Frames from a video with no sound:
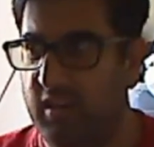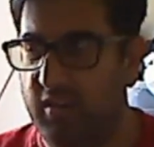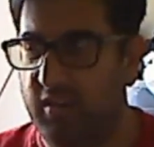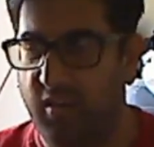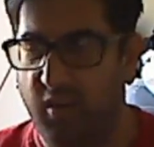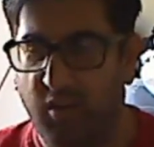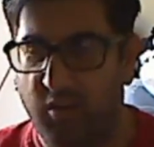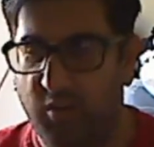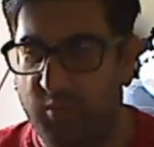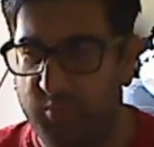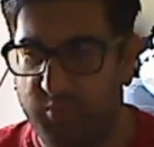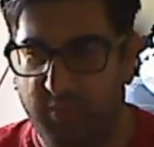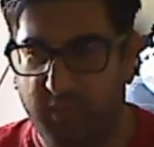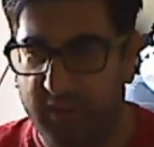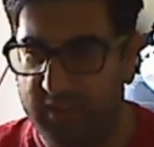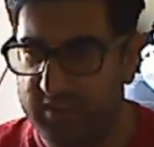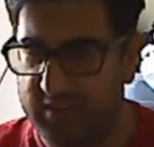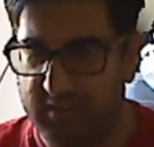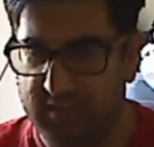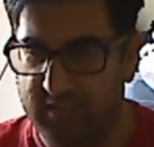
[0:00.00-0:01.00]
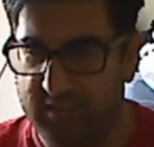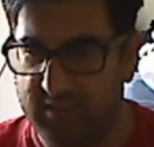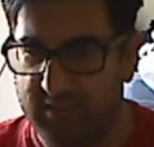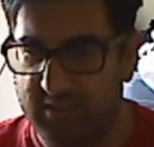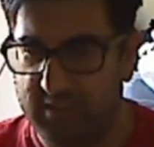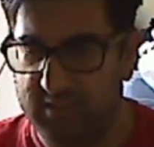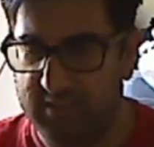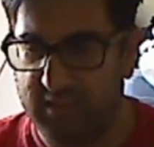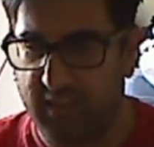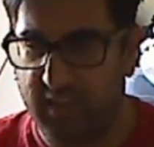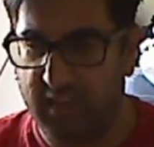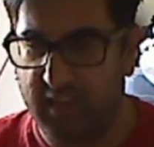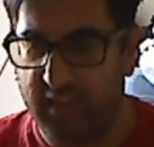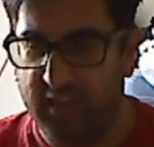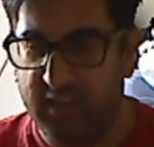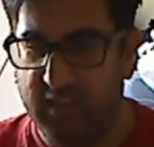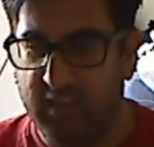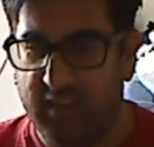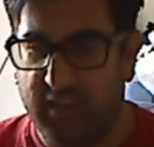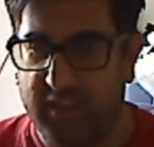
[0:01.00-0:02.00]
all prices, I should say,
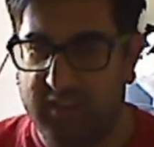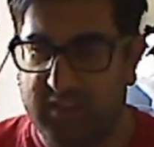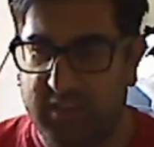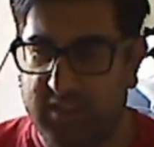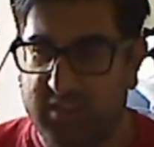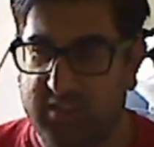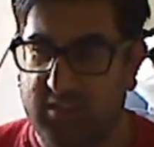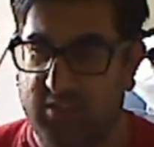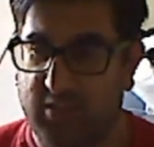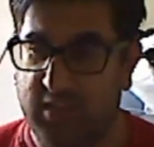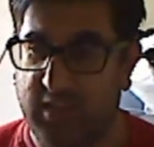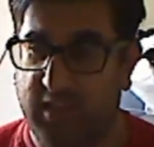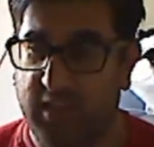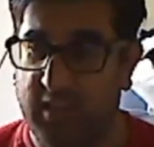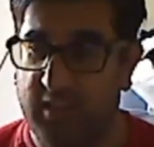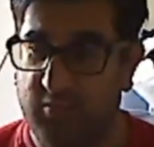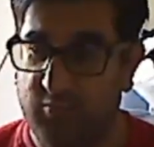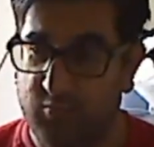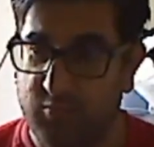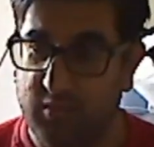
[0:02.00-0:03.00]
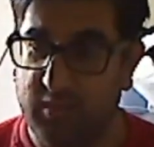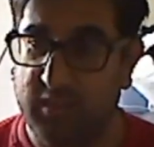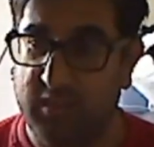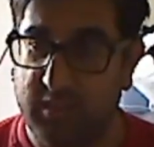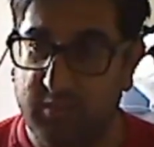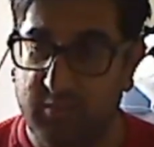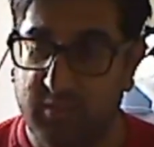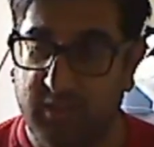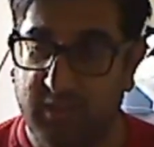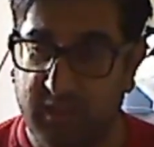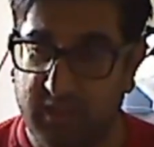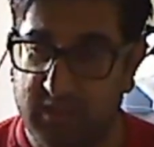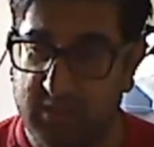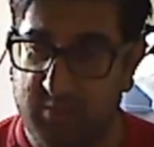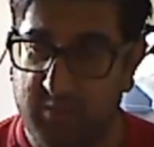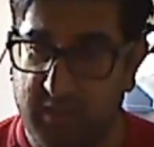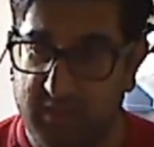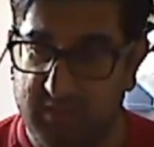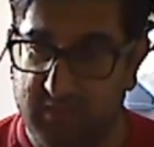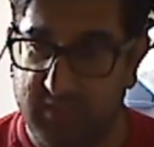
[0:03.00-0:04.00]
is they started getting really, really
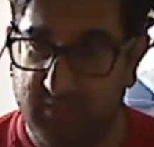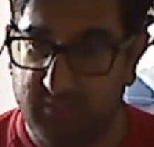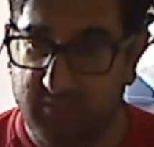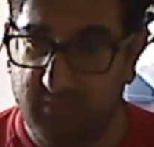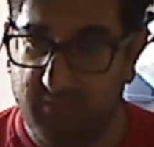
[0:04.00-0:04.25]
expensive.